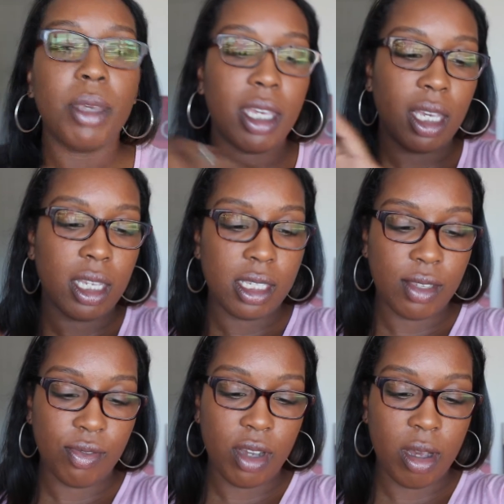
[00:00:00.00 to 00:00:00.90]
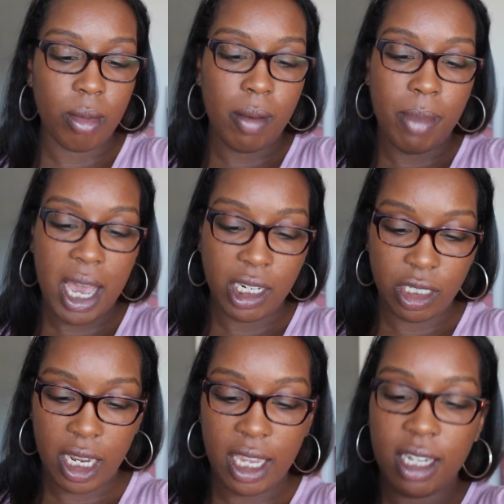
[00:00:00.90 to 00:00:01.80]
Because from my
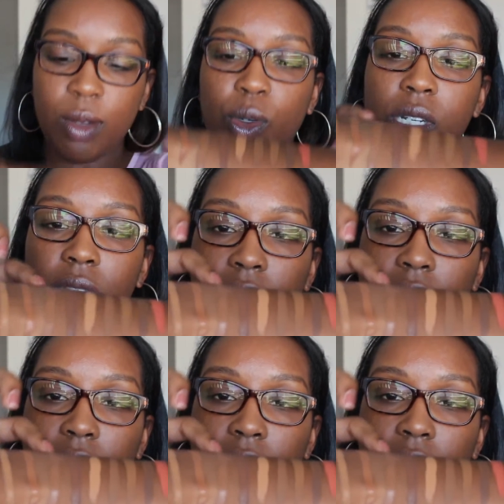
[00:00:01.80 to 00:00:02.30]
shade, which